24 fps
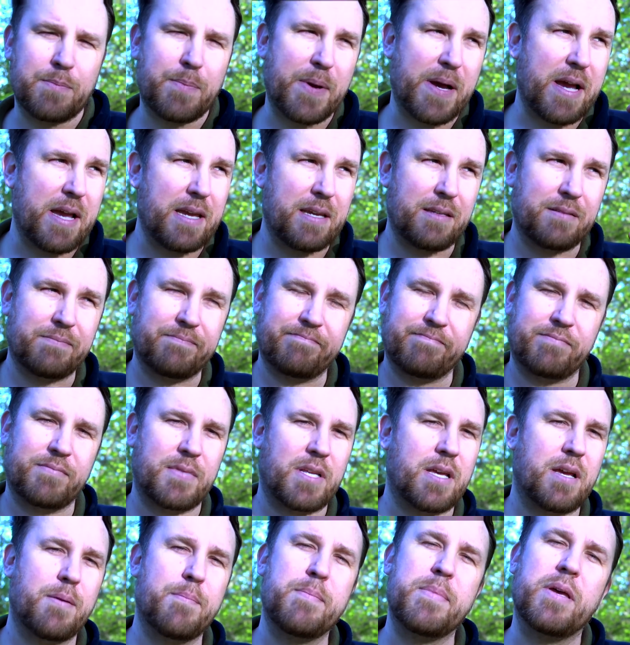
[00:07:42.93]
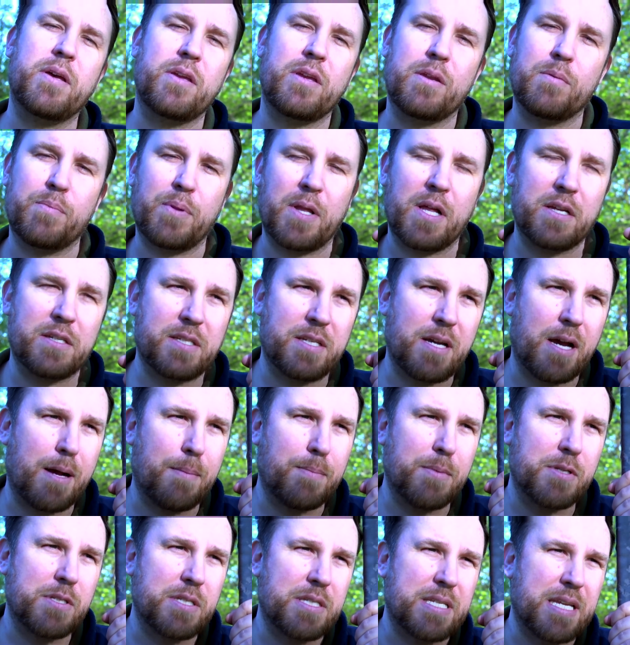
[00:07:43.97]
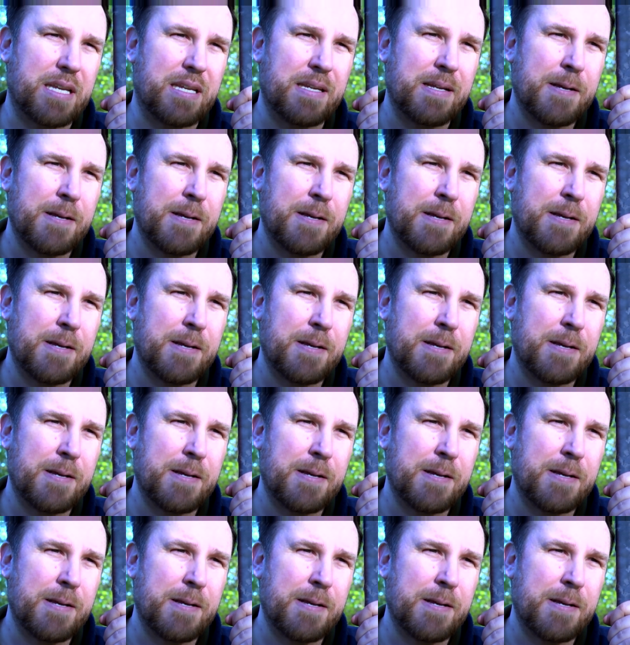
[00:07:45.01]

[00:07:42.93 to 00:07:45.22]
by 1 million plus goblins,